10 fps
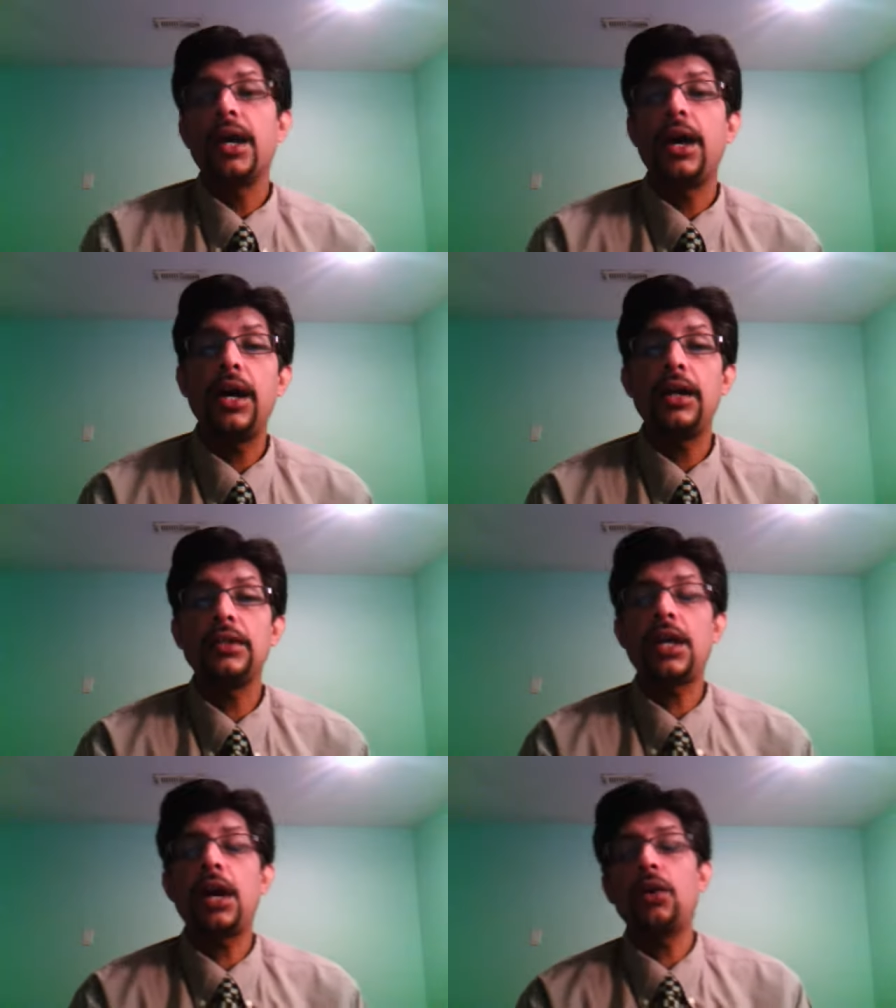Uh,
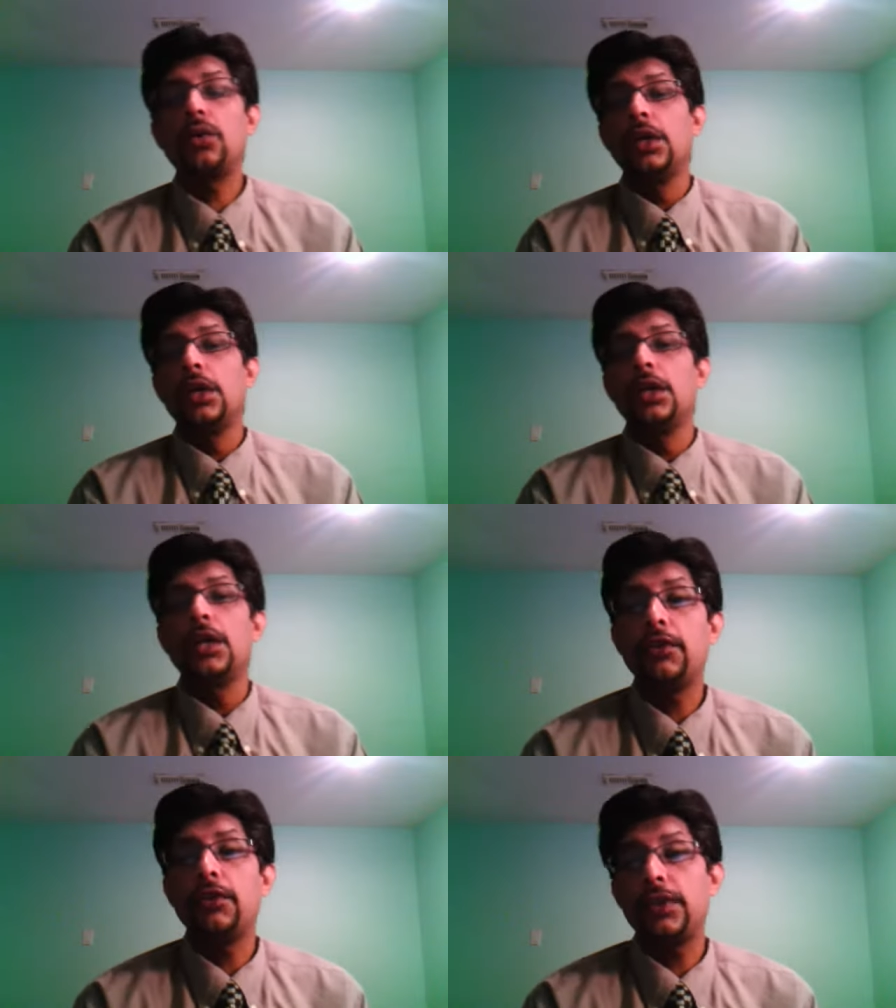now,
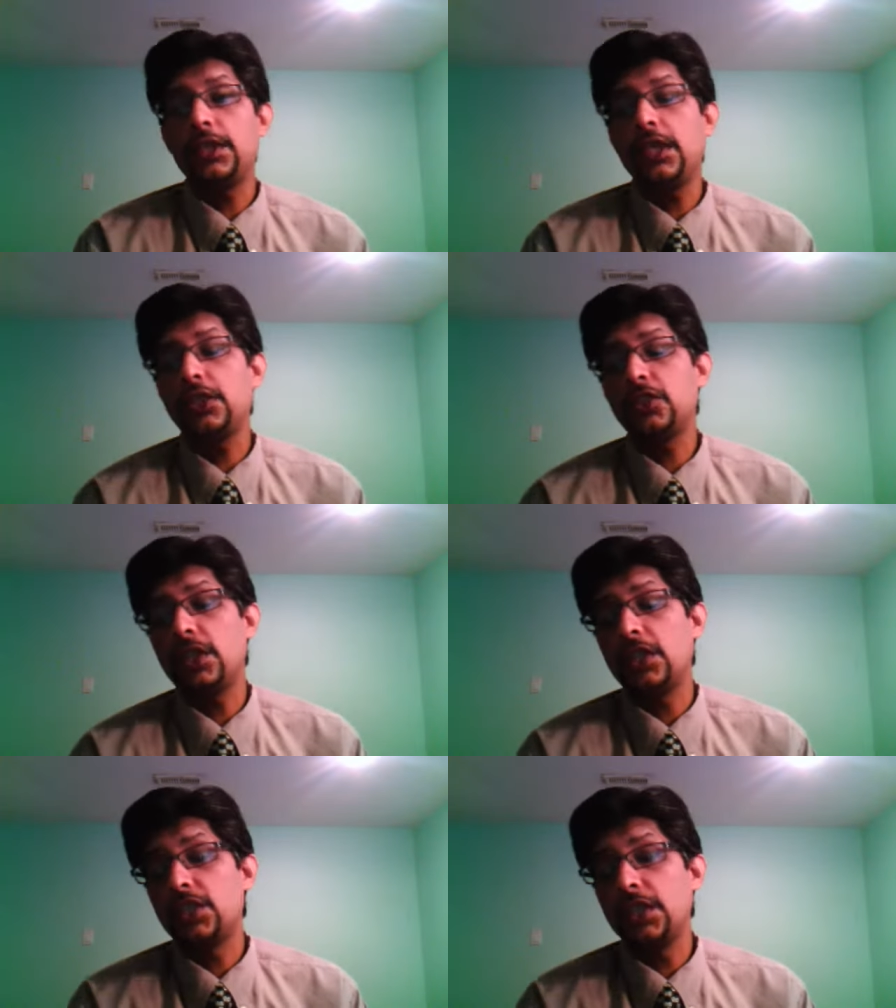uh, the
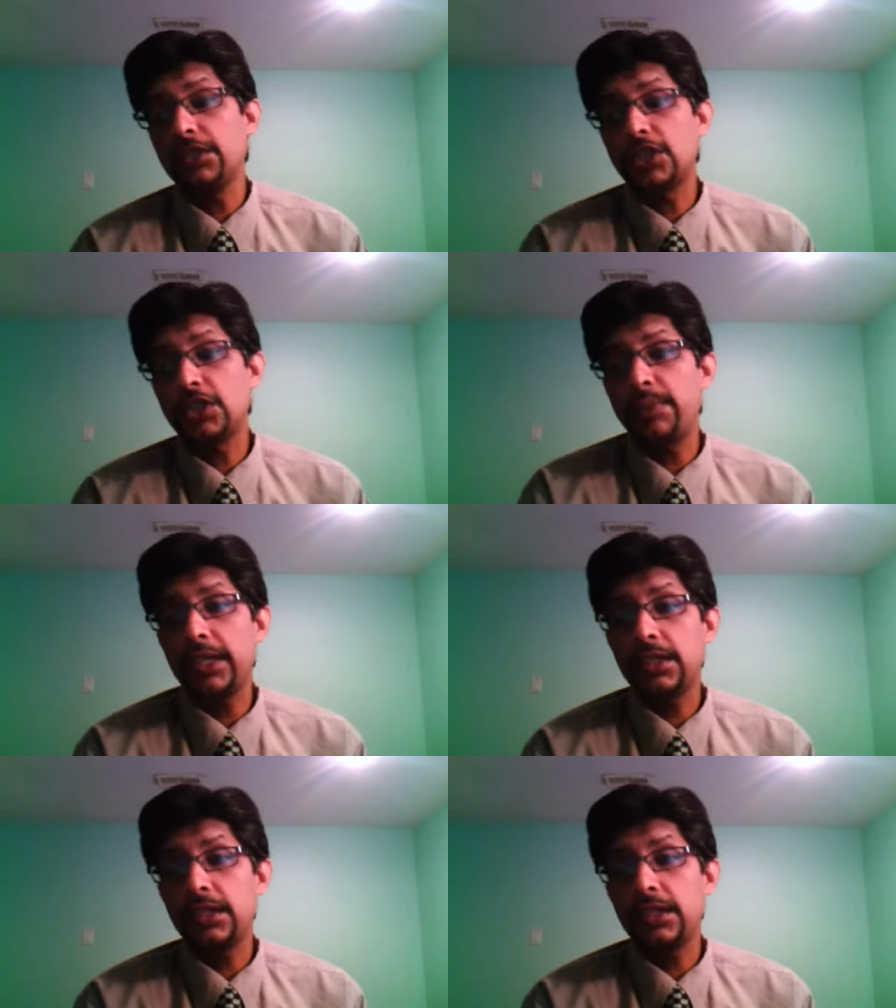uh, Stephen Smith,